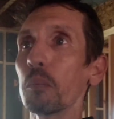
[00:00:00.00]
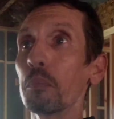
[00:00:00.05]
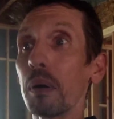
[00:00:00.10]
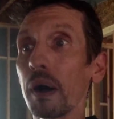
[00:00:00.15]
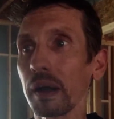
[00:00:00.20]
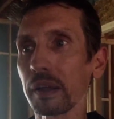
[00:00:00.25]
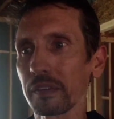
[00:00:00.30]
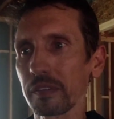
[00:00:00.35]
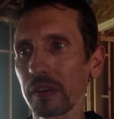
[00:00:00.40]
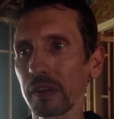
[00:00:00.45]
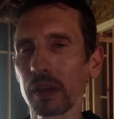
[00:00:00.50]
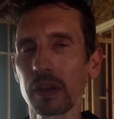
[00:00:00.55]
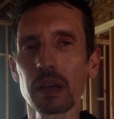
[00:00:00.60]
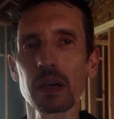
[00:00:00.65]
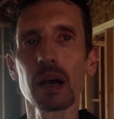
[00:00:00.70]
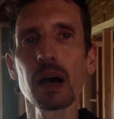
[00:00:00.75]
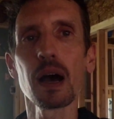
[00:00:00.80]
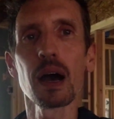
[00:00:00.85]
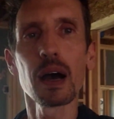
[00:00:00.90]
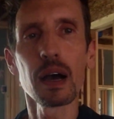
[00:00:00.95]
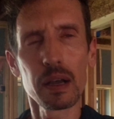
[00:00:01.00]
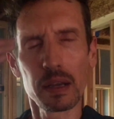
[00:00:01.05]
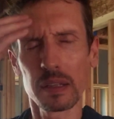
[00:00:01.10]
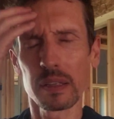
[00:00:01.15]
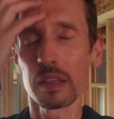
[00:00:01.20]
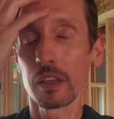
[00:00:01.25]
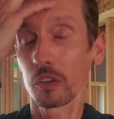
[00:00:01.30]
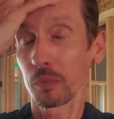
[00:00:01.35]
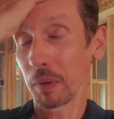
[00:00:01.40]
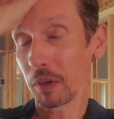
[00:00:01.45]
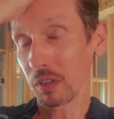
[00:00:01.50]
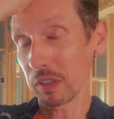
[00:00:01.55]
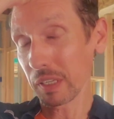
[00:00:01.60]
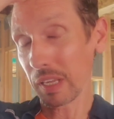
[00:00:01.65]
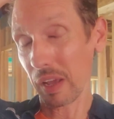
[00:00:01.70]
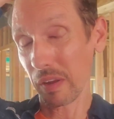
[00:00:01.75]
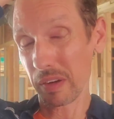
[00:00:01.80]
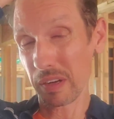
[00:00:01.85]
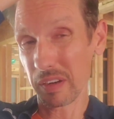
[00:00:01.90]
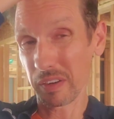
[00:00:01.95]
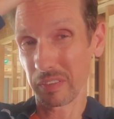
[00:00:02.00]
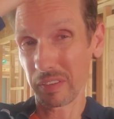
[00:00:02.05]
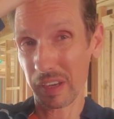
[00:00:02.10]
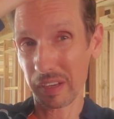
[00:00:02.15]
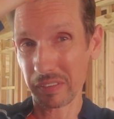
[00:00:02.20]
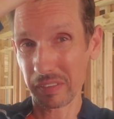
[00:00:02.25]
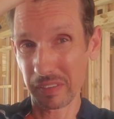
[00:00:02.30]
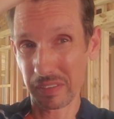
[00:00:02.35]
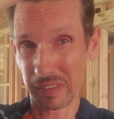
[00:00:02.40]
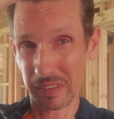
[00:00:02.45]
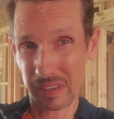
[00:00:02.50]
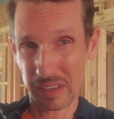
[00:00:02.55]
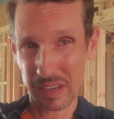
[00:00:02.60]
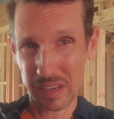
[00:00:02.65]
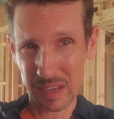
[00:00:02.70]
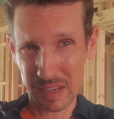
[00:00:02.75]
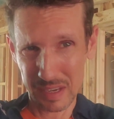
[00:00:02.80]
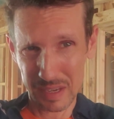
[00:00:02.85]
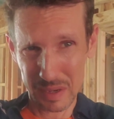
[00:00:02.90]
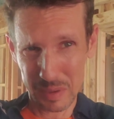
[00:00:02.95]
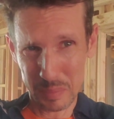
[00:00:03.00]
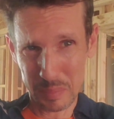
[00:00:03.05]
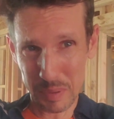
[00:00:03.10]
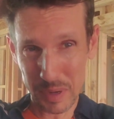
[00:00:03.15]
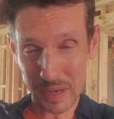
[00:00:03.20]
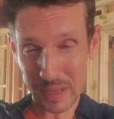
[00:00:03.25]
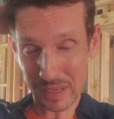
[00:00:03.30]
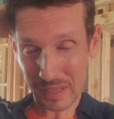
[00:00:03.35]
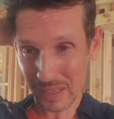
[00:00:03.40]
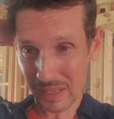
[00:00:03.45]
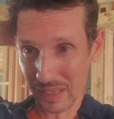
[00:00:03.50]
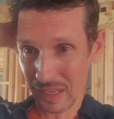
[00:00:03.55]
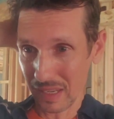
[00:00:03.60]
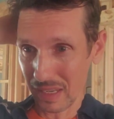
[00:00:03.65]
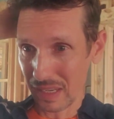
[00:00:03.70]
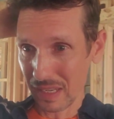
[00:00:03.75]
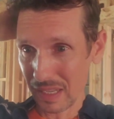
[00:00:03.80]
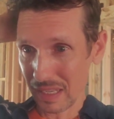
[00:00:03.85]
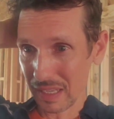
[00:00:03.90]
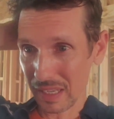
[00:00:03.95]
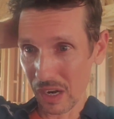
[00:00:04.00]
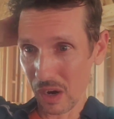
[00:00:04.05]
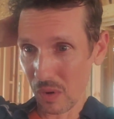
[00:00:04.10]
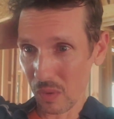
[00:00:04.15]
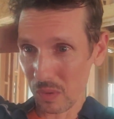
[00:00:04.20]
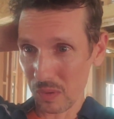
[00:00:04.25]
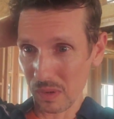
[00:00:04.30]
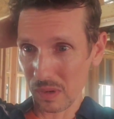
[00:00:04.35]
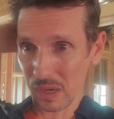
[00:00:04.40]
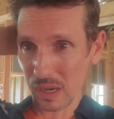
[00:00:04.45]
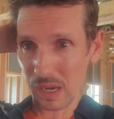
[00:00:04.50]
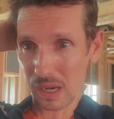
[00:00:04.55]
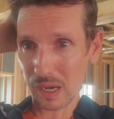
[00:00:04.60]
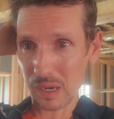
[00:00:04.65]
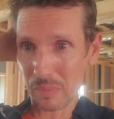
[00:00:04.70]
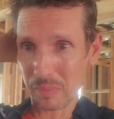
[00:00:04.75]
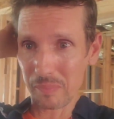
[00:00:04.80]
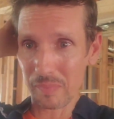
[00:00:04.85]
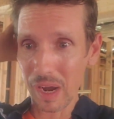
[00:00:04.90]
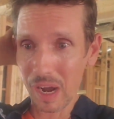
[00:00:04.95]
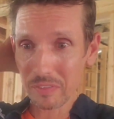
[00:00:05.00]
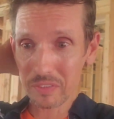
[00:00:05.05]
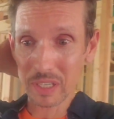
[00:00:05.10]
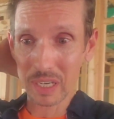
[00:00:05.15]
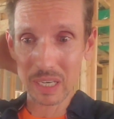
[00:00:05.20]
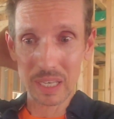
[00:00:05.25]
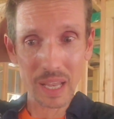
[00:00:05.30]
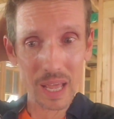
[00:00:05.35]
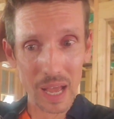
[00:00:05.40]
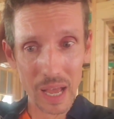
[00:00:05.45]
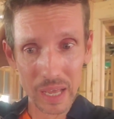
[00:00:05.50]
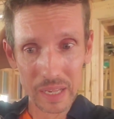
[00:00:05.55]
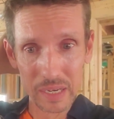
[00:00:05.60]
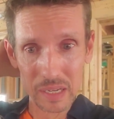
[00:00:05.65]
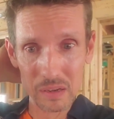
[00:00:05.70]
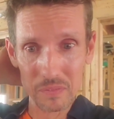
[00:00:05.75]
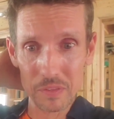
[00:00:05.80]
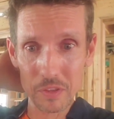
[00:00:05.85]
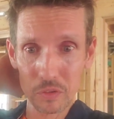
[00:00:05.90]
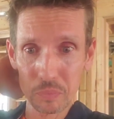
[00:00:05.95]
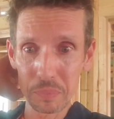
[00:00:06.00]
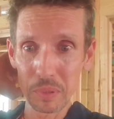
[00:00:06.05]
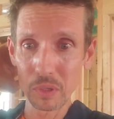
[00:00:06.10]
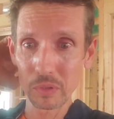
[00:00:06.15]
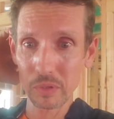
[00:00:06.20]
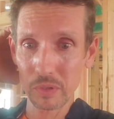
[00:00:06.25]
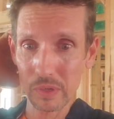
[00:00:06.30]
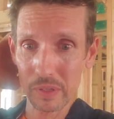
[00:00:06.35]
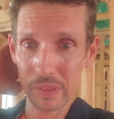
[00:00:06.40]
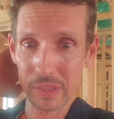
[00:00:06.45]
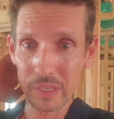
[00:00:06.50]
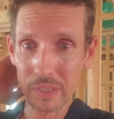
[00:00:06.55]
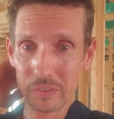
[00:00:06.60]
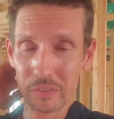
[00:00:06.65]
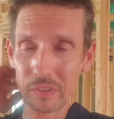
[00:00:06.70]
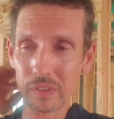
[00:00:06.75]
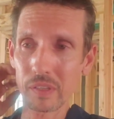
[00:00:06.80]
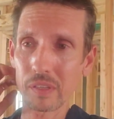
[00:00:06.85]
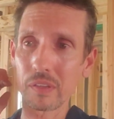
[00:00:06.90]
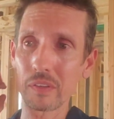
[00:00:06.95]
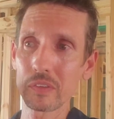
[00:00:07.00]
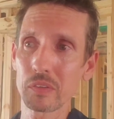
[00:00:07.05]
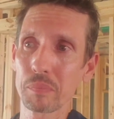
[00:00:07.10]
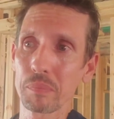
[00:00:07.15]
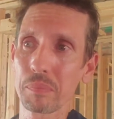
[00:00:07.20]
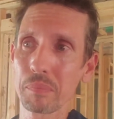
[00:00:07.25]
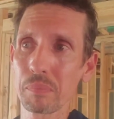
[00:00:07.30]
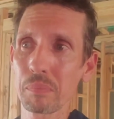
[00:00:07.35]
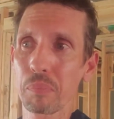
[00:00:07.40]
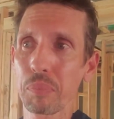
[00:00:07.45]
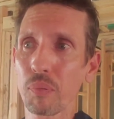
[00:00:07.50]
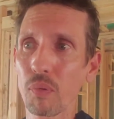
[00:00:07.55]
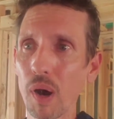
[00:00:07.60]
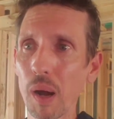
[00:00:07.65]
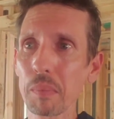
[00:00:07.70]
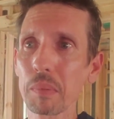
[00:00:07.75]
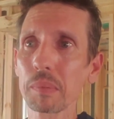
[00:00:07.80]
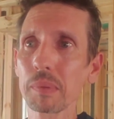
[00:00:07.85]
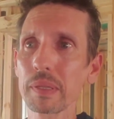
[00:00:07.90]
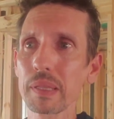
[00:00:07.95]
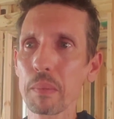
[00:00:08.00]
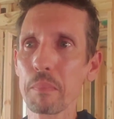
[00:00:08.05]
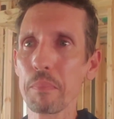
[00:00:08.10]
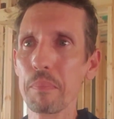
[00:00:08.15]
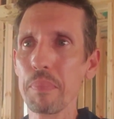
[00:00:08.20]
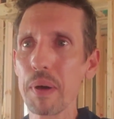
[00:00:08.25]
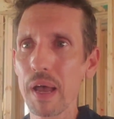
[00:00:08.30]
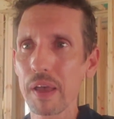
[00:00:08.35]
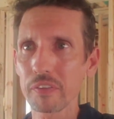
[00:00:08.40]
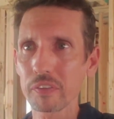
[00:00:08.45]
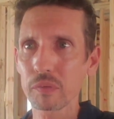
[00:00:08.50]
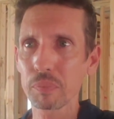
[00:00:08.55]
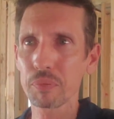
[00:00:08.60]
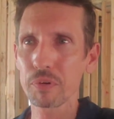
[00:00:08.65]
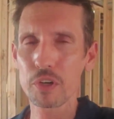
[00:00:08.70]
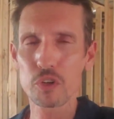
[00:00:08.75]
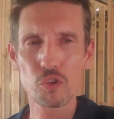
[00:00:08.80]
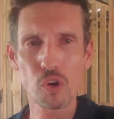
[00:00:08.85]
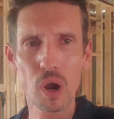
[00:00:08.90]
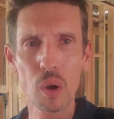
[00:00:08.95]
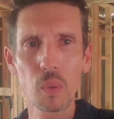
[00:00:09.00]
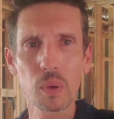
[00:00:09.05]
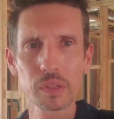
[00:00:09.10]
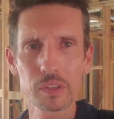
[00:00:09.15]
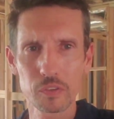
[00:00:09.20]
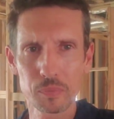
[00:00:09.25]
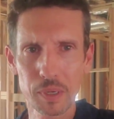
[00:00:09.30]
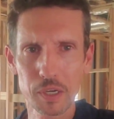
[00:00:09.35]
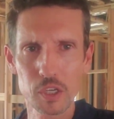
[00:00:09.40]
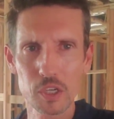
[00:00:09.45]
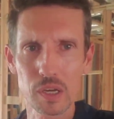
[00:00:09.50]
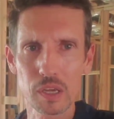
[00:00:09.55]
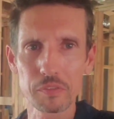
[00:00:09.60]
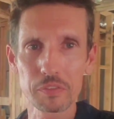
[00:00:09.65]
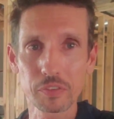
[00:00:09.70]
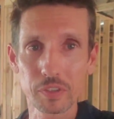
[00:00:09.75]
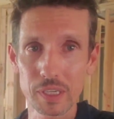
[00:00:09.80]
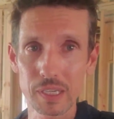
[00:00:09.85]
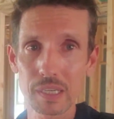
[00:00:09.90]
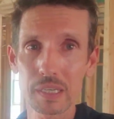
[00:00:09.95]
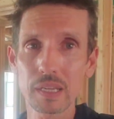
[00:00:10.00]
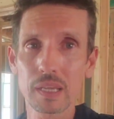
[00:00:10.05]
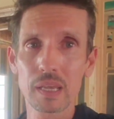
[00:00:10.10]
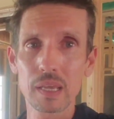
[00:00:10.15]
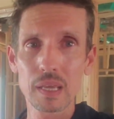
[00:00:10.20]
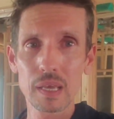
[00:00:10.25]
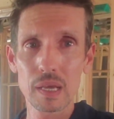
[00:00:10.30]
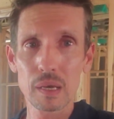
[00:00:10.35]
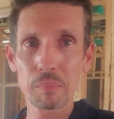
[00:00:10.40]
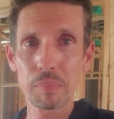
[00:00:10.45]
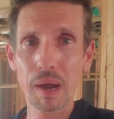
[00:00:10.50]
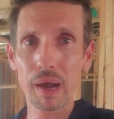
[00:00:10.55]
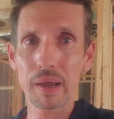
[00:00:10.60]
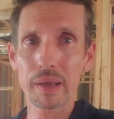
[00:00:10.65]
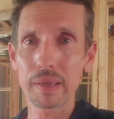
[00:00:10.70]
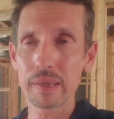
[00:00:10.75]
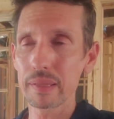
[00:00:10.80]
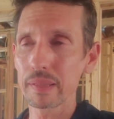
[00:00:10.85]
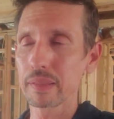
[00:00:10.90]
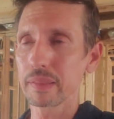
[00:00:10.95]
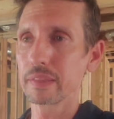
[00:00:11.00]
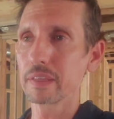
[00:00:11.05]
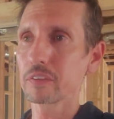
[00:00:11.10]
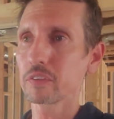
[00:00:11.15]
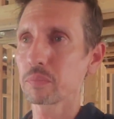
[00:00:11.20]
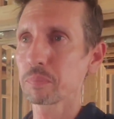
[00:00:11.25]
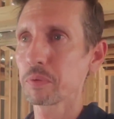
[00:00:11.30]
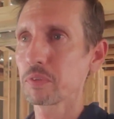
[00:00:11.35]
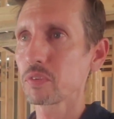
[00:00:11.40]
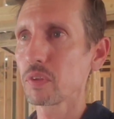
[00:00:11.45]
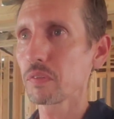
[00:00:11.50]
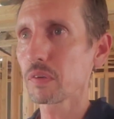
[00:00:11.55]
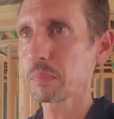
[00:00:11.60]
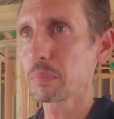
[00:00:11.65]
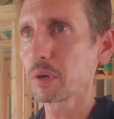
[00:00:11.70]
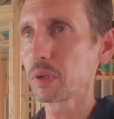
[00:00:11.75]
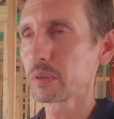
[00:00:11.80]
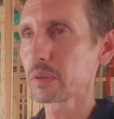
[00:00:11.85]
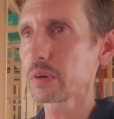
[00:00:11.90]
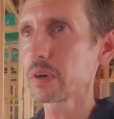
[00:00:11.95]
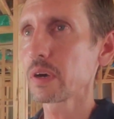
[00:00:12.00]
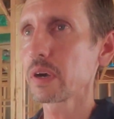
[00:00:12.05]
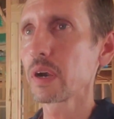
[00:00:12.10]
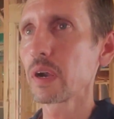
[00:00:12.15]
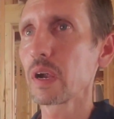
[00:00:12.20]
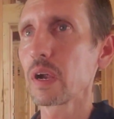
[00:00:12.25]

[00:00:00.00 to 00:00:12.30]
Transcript: But especially down here in Texas. But you know, I've done a lot of this builder. This is probably the best pre-drywall inspection I've seen by this specific builder.